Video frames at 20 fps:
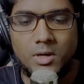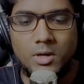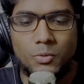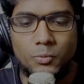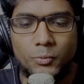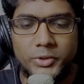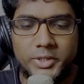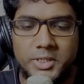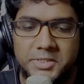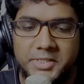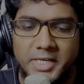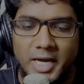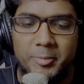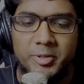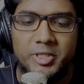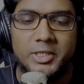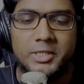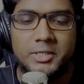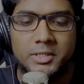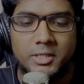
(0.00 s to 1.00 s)
With his
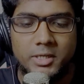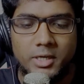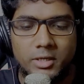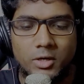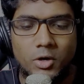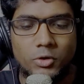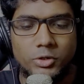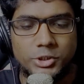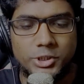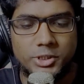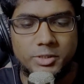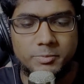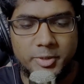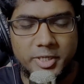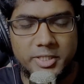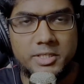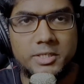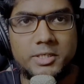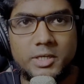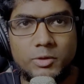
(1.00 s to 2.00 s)
capital in Kannauj in
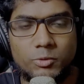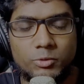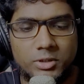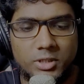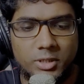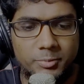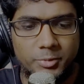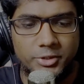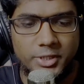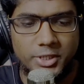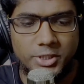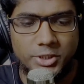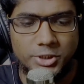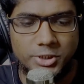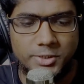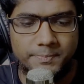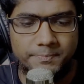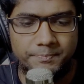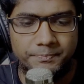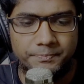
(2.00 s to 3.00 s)
present-day Uttar
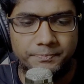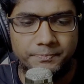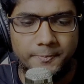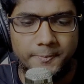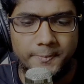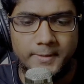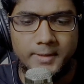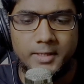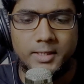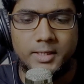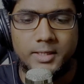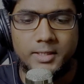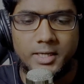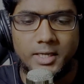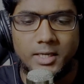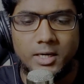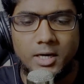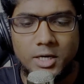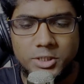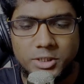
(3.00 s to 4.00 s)
Pradesh,
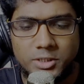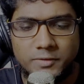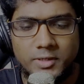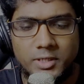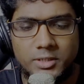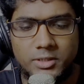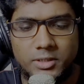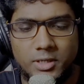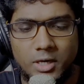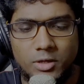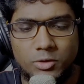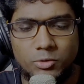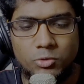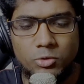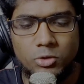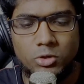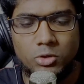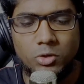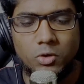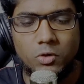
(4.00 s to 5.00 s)
King Harshavardhana
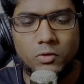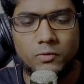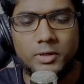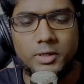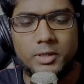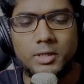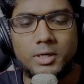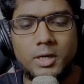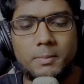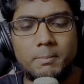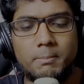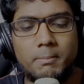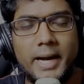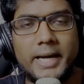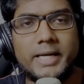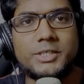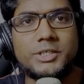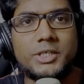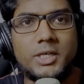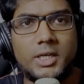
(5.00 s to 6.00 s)
ruled over a
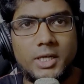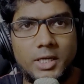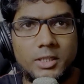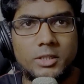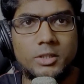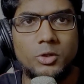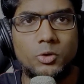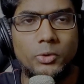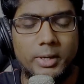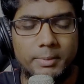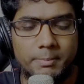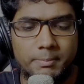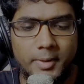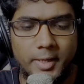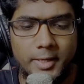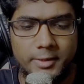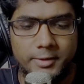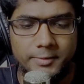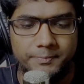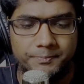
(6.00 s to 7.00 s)
mighty Hindu
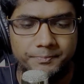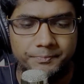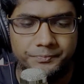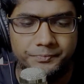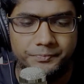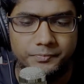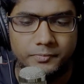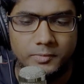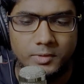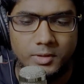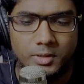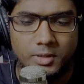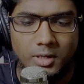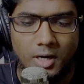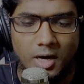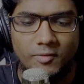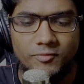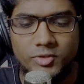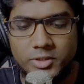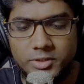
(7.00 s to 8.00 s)
empire.
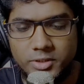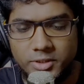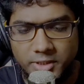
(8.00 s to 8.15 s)
After the